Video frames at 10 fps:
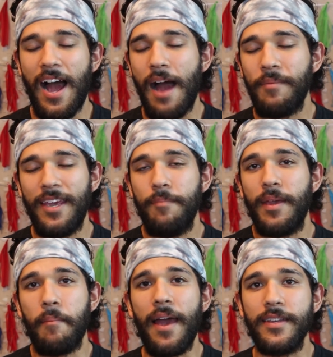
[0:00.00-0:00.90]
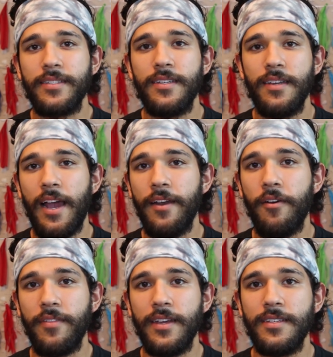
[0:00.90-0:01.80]
I'm a heaping mess. I
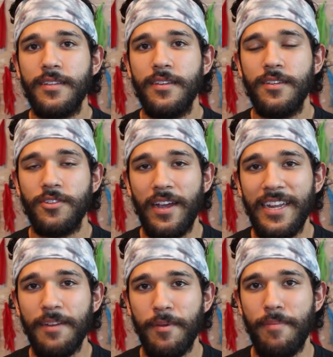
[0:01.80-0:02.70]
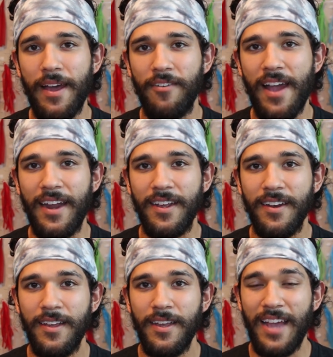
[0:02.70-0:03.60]
know this. So I need to be better at
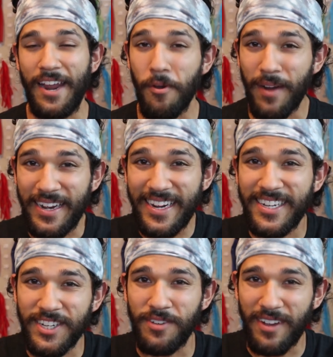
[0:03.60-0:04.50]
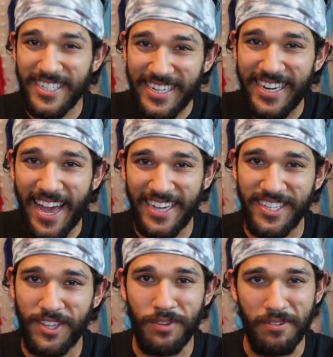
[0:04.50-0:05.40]
it. I know what I need to do. I just need to
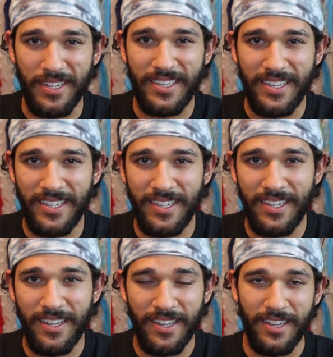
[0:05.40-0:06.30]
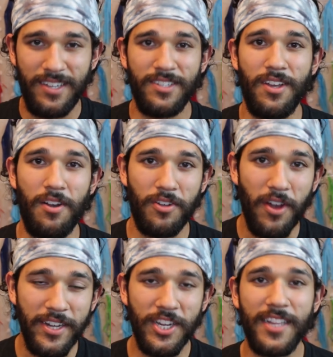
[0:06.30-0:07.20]
execute it. So go
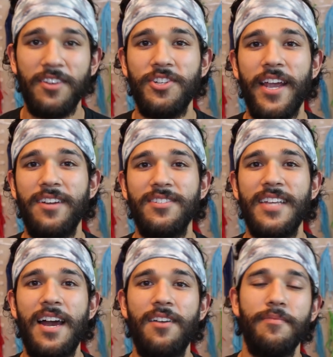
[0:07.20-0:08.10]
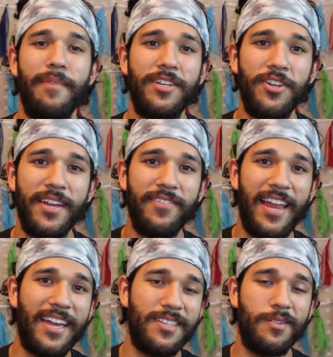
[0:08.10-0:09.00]
ahead and check their channels out. Make sure you give a
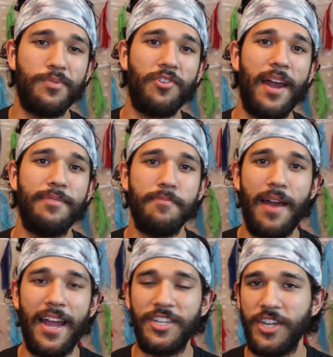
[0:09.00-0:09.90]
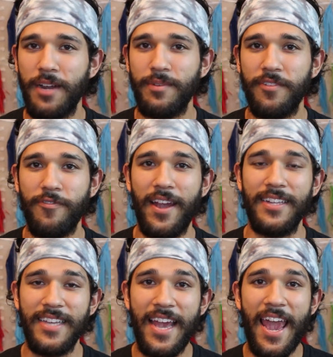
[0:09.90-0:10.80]
like and subscribe to mine. Share it with your
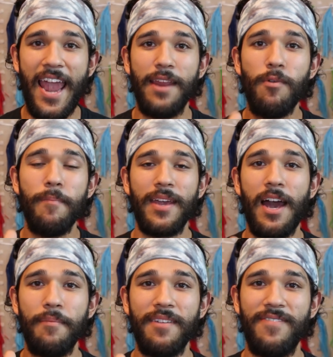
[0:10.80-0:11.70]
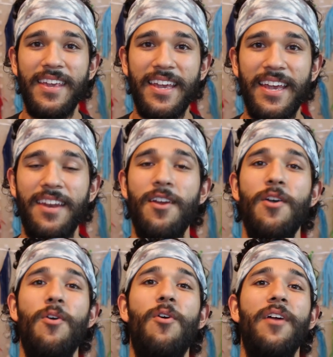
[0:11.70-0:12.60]
friends. Anyone becoming vegan
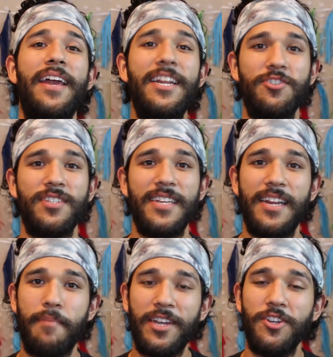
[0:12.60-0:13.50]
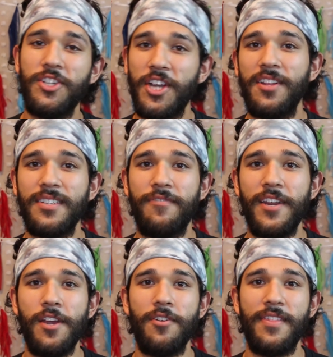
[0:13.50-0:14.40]
or interested in, make sure you share this
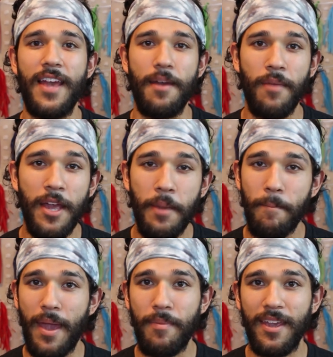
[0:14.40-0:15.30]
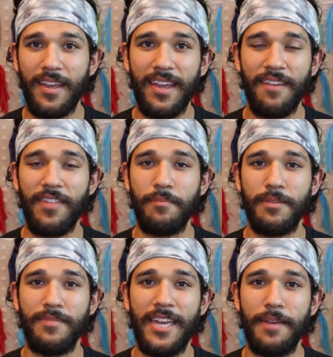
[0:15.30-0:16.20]
video to them. Maybe it can give them
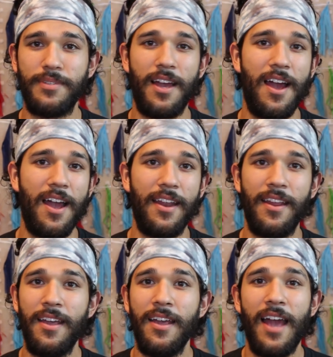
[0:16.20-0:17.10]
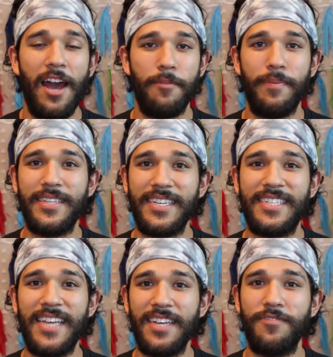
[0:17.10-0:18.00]
some tips on how to be
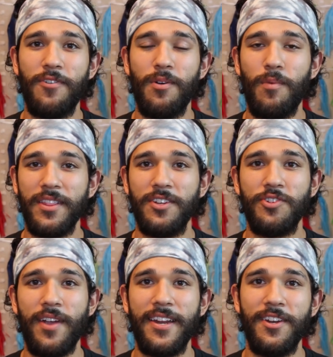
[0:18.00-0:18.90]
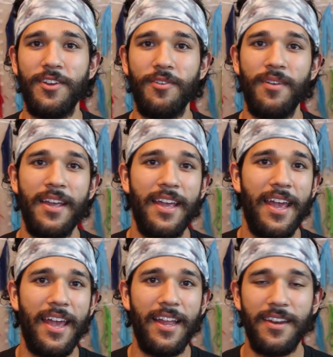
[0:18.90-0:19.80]
successful and what they're trying to do.
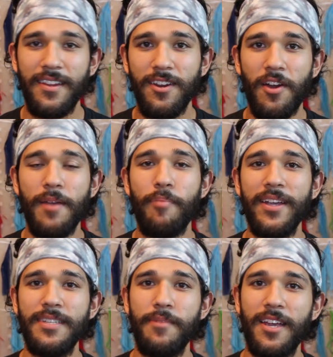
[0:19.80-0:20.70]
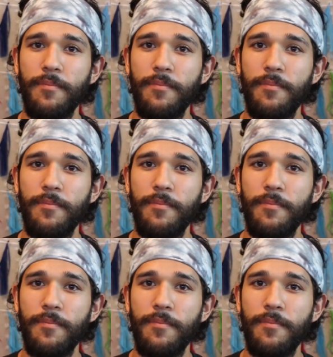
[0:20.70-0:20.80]
And, you know, embrace them in a